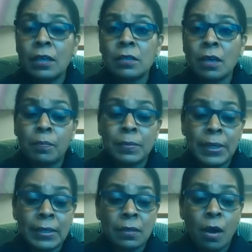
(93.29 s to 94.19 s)
to
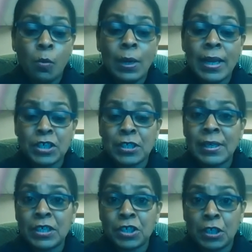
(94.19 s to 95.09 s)
update our
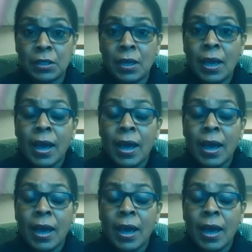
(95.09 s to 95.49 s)
legislation